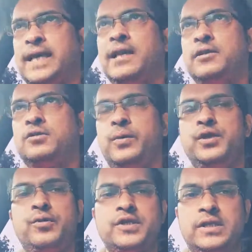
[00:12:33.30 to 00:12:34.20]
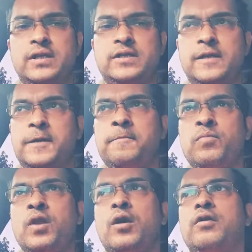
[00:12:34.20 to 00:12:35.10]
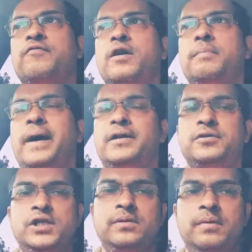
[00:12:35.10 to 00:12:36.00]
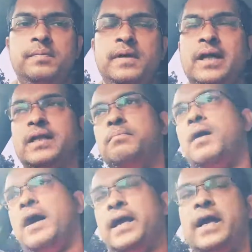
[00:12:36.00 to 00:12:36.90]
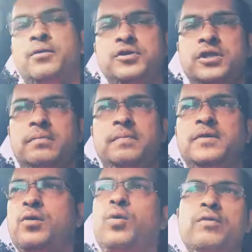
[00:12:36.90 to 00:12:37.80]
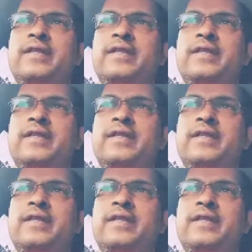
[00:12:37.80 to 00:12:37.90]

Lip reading: sell to USDT, convert back to GBP, and then buy again on GBP.